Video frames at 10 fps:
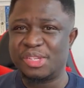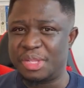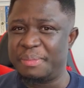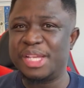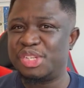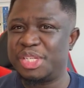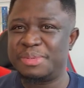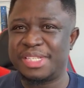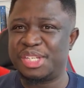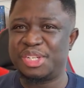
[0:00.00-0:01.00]
So the
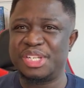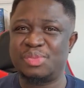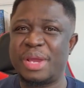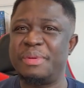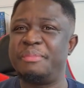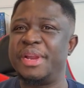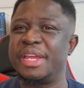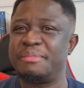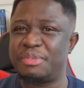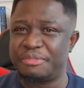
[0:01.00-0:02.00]
mentorship session is where we
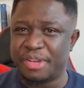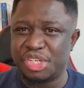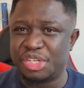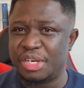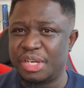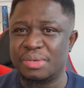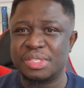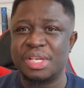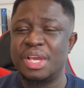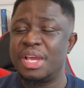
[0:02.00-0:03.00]
bring in
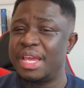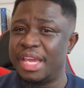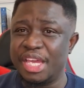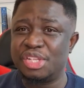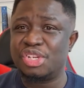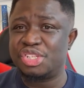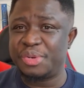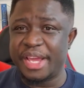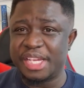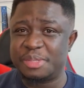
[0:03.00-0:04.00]
professionals,
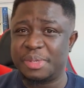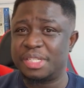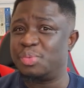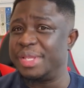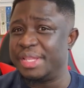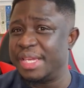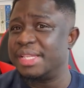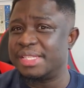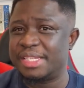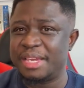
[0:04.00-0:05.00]
industry experts
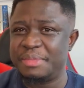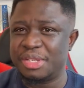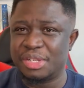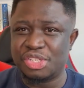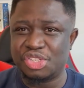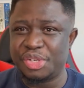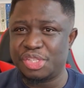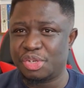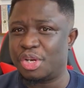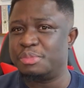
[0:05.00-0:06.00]
within the same
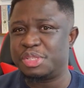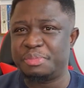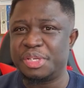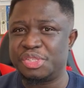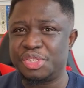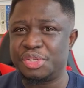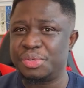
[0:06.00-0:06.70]
industry to come speak to